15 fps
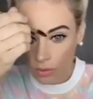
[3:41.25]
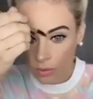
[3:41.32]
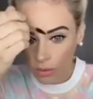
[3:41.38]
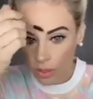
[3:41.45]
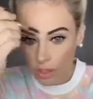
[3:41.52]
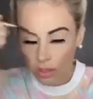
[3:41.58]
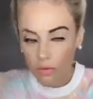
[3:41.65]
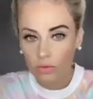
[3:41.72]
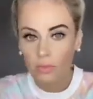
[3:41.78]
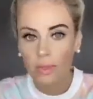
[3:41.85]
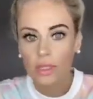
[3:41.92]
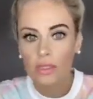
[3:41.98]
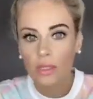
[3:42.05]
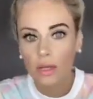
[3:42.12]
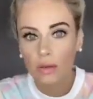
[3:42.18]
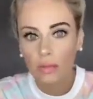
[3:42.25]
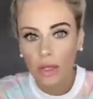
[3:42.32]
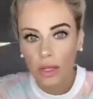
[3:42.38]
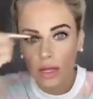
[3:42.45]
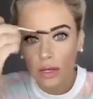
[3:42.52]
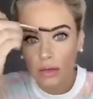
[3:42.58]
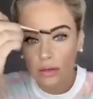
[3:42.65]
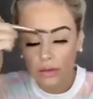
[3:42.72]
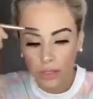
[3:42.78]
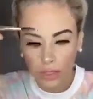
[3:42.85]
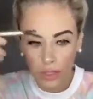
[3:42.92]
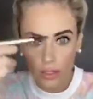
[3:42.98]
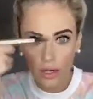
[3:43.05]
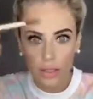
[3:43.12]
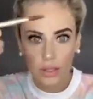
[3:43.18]
And if you mess up like I do right
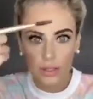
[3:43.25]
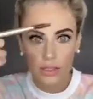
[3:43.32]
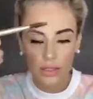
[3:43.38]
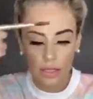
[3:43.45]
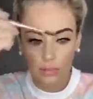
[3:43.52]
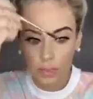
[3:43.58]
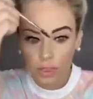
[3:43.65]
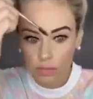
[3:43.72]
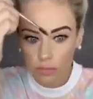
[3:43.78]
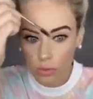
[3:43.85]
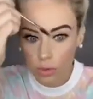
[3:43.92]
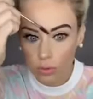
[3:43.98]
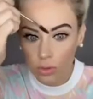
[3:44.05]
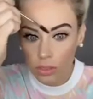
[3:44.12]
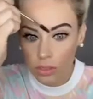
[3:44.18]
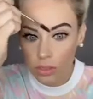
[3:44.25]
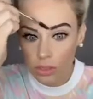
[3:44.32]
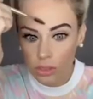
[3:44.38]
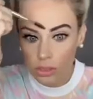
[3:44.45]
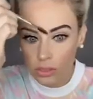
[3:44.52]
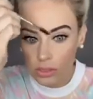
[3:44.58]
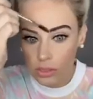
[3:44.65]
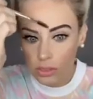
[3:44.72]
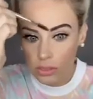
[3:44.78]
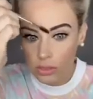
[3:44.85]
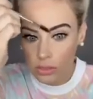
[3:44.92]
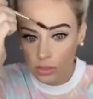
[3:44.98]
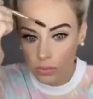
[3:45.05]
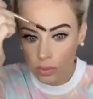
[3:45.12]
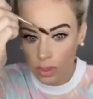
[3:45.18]
here, I like to take my spoolie and just
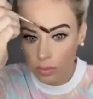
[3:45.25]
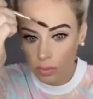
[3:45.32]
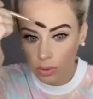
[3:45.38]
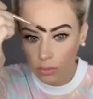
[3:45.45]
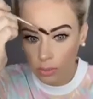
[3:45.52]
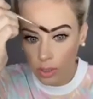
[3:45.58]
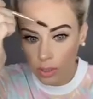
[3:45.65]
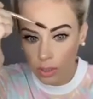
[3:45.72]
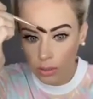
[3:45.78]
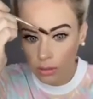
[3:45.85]
swipe it away.